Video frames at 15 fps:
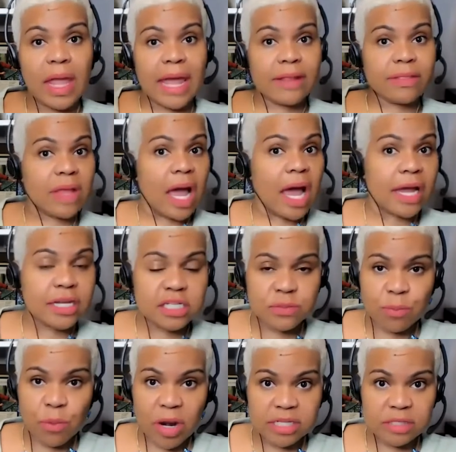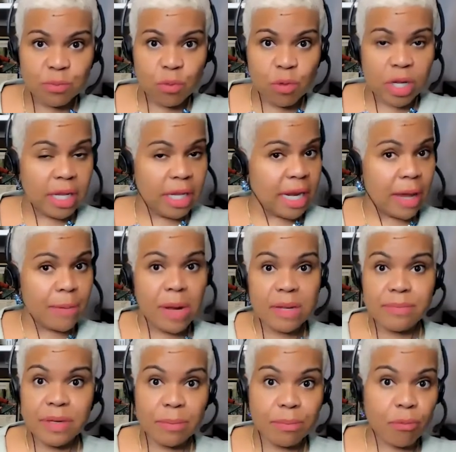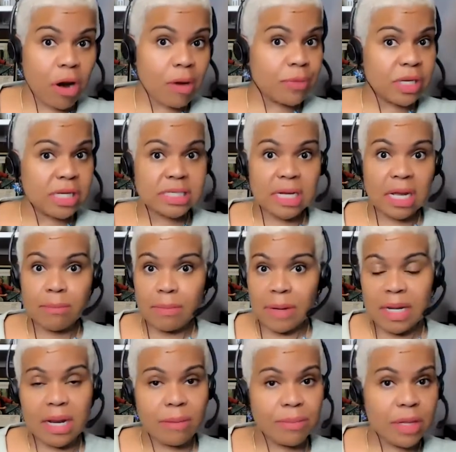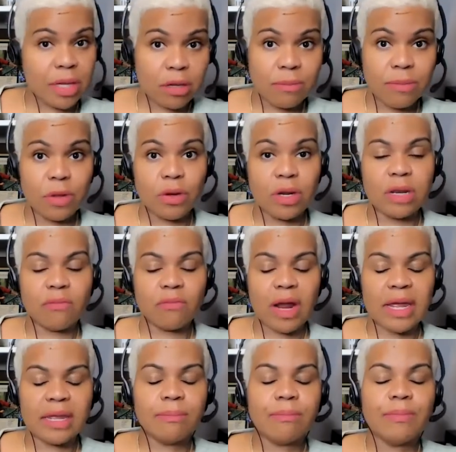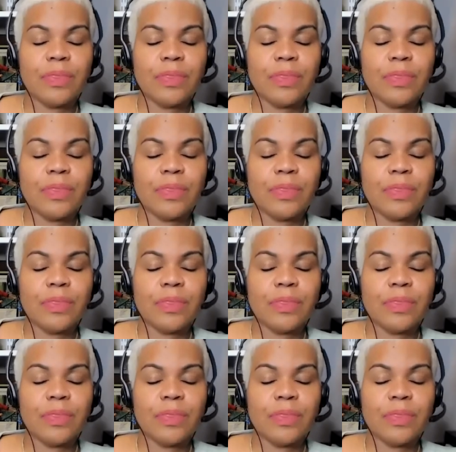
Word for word: at the highest price point, and that might be a property type, might not be a community, right?